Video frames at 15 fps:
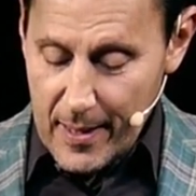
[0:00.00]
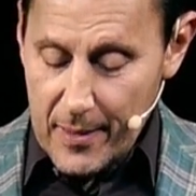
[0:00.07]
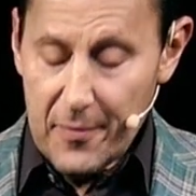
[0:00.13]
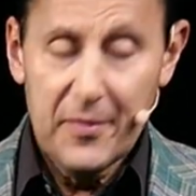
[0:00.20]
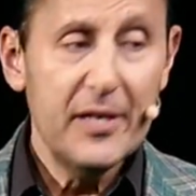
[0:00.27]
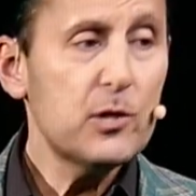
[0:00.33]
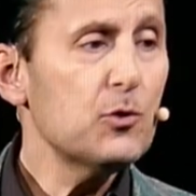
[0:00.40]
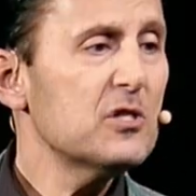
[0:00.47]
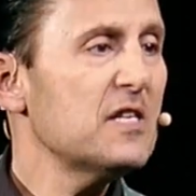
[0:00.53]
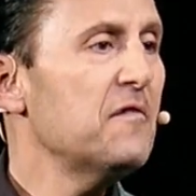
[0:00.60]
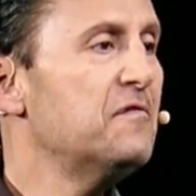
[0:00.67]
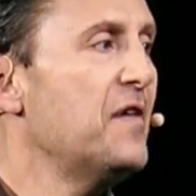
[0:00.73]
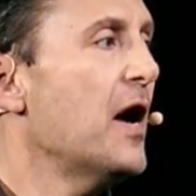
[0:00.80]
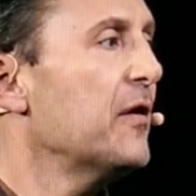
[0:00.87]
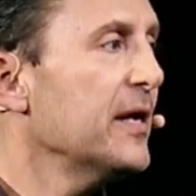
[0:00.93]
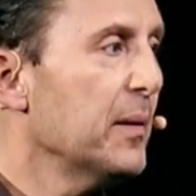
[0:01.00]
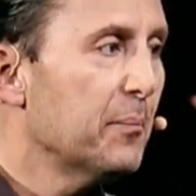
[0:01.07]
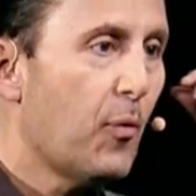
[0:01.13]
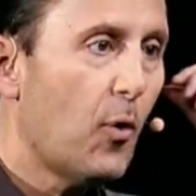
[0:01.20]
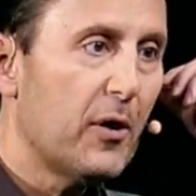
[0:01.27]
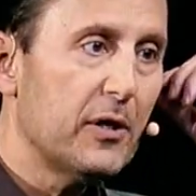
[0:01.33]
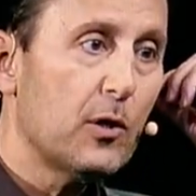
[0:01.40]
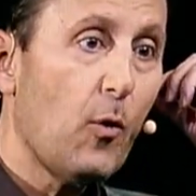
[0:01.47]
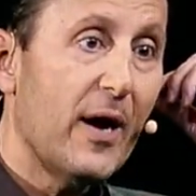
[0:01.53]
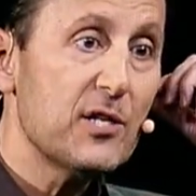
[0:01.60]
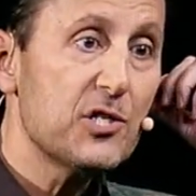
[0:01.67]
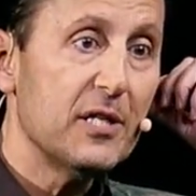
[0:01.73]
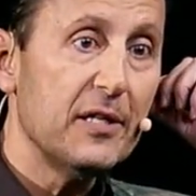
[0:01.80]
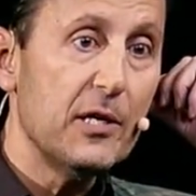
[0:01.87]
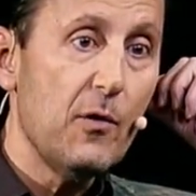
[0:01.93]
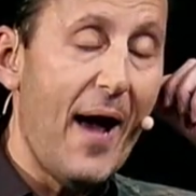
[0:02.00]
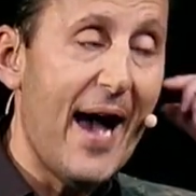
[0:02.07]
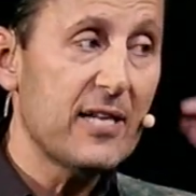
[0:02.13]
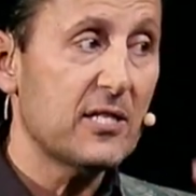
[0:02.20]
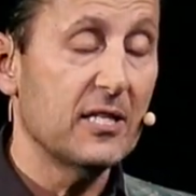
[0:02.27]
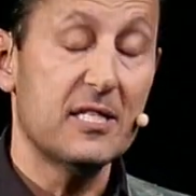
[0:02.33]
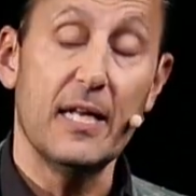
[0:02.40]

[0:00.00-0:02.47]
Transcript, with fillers: This was a very important question that you asked us,